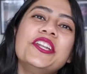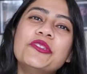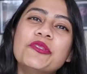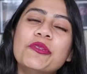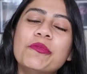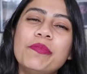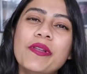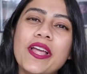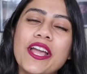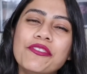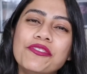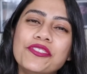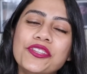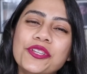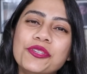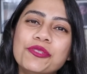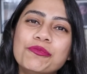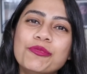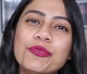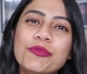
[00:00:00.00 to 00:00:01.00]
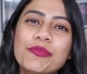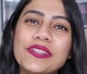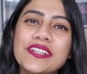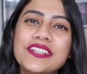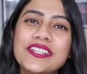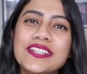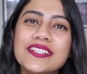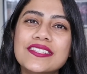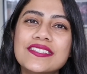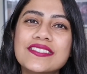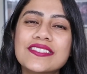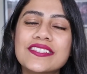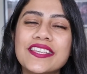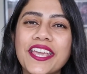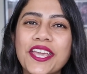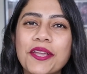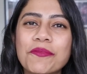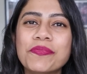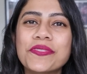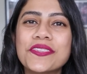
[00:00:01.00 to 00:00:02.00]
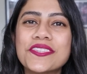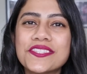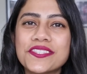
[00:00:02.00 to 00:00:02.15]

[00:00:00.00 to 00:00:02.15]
to apply for the Youth Mobility Scheme.